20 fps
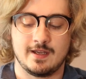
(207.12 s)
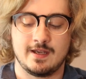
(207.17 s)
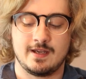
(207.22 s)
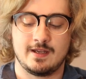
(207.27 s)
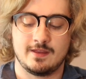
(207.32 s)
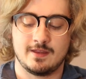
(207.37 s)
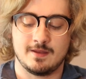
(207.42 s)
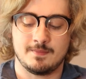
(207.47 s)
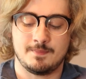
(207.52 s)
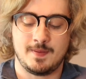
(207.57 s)

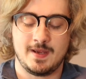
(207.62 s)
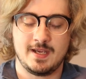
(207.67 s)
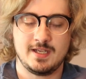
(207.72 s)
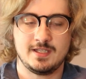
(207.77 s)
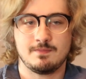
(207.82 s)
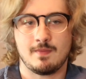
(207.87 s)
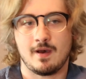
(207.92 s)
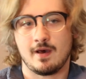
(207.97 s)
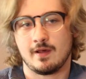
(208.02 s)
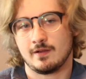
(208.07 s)
Like, the
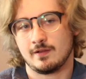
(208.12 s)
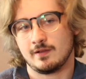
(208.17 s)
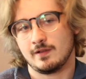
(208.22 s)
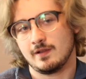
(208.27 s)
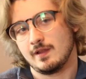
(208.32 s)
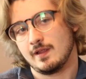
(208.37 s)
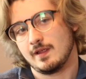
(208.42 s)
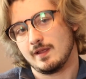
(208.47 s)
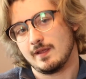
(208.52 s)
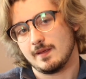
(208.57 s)
base
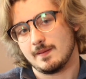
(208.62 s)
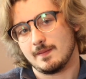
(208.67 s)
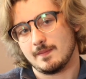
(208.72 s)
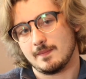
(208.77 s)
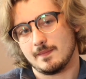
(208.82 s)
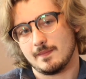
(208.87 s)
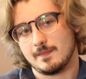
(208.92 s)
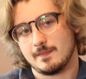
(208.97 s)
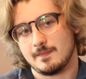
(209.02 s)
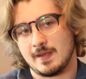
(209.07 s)
model
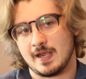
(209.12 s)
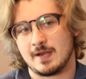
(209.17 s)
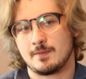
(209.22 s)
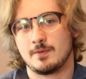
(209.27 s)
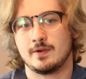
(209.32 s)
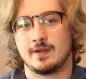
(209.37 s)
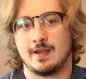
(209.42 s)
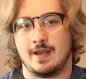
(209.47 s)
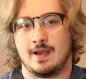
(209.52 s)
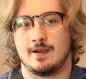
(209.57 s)

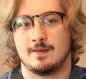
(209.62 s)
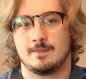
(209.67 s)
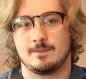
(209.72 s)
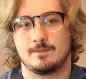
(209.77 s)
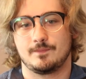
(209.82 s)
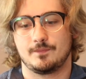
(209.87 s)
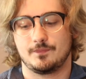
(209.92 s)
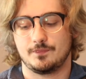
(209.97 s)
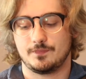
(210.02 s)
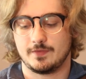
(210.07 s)
MacBook Air,
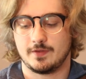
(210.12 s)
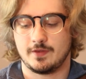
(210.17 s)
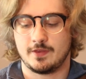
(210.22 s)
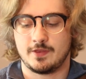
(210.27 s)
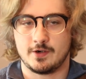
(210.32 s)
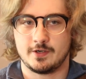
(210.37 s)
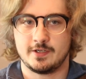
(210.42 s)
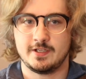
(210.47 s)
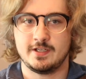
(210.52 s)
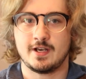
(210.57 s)

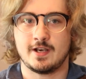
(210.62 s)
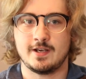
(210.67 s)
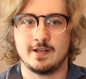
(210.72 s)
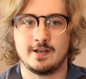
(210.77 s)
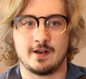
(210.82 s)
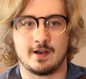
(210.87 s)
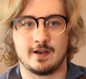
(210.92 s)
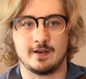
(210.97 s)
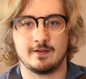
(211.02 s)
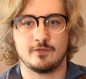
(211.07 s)

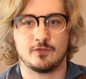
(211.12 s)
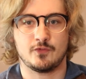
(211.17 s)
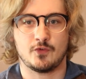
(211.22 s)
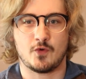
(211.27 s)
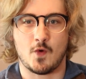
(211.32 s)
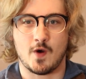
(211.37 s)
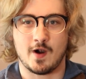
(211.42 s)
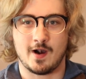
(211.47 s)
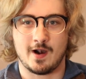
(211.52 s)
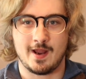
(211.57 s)
$1399
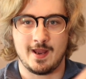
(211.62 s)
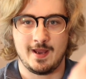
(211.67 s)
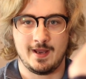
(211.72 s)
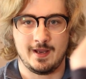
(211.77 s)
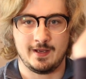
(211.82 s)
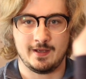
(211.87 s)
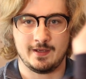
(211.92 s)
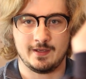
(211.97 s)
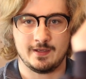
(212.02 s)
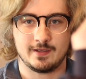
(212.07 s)
for
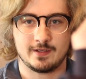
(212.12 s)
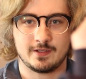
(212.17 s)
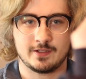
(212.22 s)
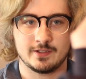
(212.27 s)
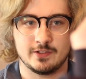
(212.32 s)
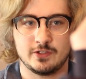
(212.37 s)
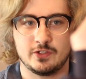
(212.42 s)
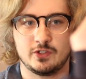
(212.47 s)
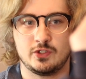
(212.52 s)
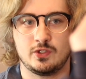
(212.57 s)
a
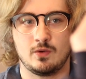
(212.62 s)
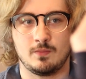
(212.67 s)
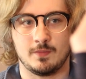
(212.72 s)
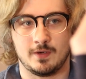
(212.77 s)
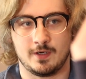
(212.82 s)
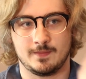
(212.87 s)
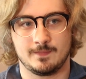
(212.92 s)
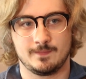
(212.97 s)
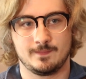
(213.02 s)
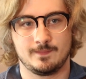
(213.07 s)

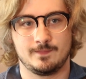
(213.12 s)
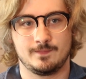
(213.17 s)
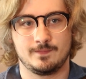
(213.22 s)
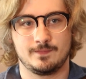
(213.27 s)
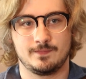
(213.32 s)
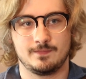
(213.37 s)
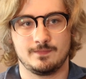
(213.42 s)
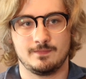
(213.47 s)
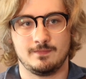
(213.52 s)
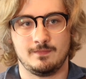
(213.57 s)
consumer
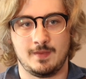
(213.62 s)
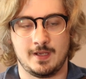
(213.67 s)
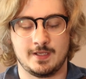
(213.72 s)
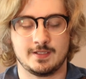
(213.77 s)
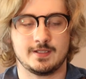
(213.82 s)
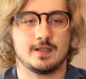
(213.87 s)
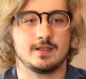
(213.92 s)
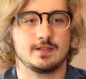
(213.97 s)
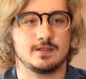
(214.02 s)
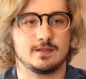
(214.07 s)
makes
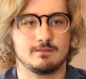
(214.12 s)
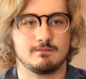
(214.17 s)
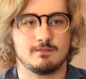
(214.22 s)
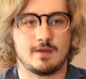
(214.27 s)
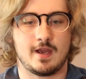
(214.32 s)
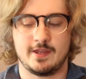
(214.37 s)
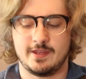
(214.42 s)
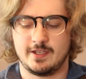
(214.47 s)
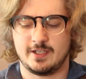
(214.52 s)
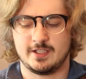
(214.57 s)
sense.
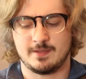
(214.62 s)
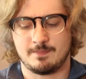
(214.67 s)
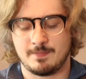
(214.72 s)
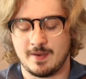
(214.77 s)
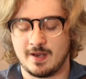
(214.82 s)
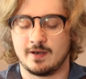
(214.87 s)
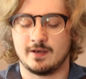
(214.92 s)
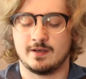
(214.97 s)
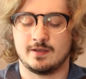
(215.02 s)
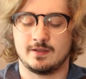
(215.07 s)
I think it's a
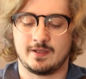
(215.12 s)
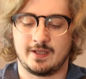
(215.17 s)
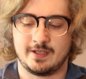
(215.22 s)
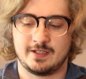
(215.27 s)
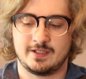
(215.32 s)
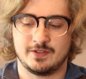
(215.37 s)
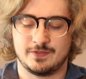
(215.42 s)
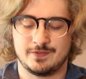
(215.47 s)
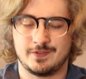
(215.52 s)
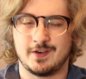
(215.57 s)
better,
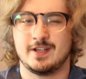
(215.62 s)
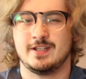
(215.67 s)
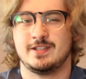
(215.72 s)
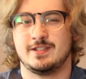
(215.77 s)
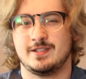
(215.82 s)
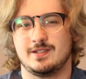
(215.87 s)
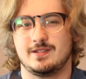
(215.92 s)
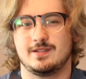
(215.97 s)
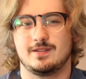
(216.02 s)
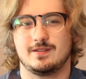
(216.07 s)
like,
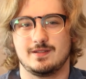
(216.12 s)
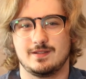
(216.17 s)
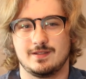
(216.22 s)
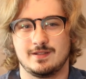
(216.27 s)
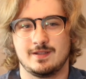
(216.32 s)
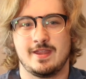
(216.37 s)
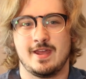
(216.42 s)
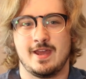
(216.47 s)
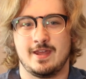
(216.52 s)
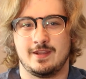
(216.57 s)
device
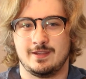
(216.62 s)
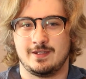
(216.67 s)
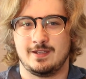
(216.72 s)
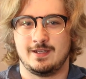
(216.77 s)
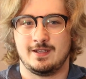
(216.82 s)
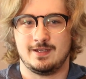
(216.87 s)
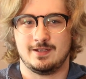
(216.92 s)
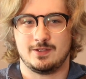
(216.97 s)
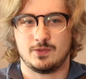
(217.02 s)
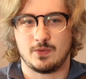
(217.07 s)
than
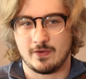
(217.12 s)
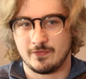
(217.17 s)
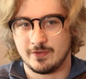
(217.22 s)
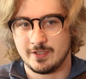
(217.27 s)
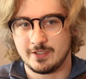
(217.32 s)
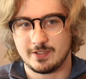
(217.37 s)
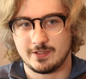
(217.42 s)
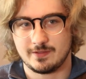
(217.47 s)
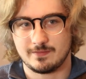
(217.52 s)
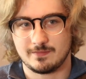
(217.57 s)
the
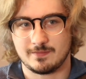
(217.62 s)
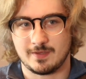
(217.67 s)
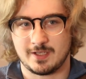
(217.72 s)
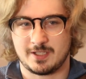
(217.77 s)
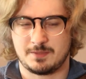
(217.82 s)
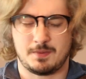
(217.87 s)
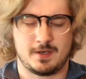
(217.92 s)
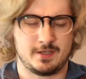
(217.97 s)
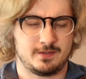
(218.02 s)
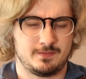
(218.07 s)
12-inch,
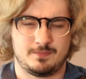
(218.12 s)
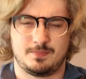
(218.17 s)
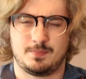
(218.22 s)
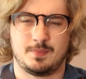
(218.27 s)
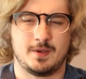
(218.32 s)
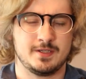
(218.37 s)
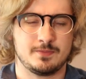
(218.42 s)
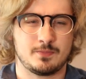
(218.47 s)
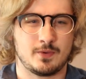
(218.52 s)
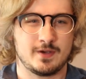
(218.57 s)
especially
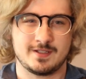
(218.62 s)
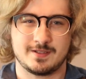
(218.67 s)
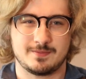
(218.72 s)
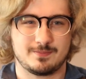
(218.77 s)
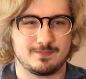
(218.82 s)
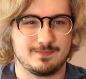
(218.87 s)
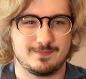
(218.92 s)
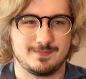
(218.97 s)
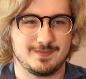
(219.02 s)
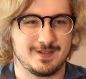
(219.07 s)
price points.
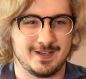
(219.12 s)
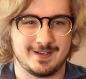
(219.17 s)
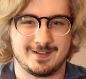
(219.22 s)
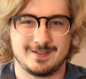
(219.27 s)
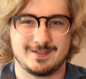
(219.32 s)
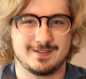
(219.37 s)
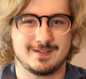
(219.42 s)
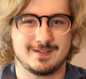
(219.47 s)
The